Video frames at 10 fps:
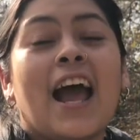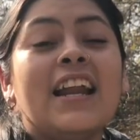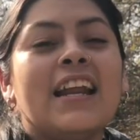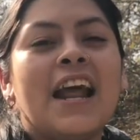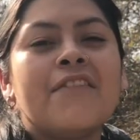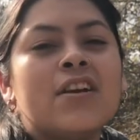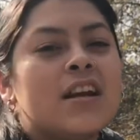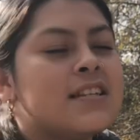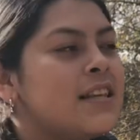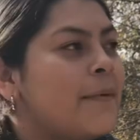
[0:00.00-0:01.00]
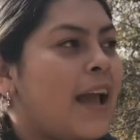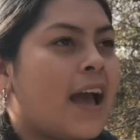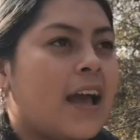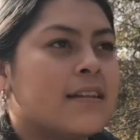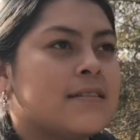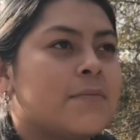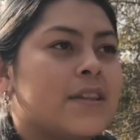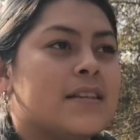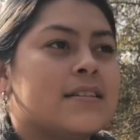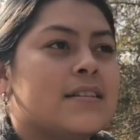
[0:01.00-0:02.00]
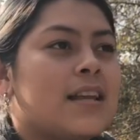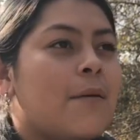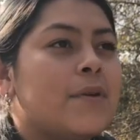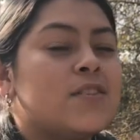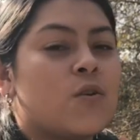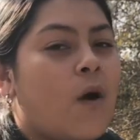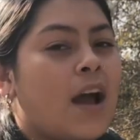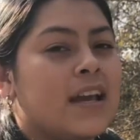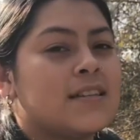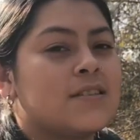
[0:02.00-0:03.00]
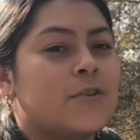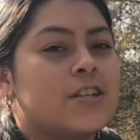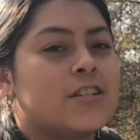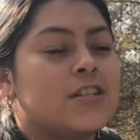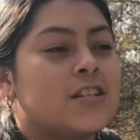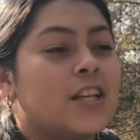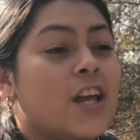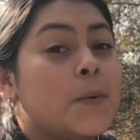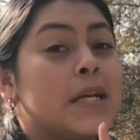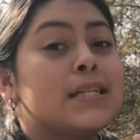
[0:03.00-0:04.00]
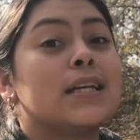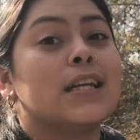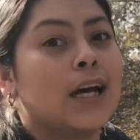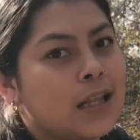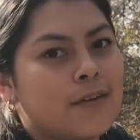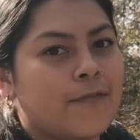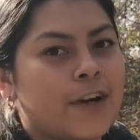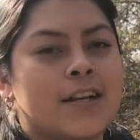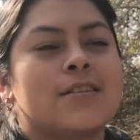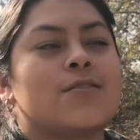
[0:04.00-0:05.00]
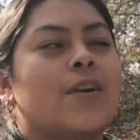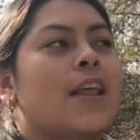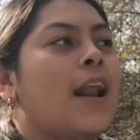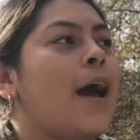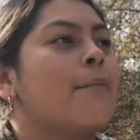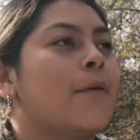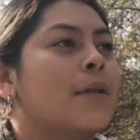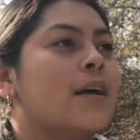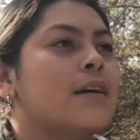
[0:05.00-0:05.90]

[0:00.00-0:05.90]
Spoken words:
I never cuss at my aunts, but this has happened twice, which the other one is another freaking story that happened with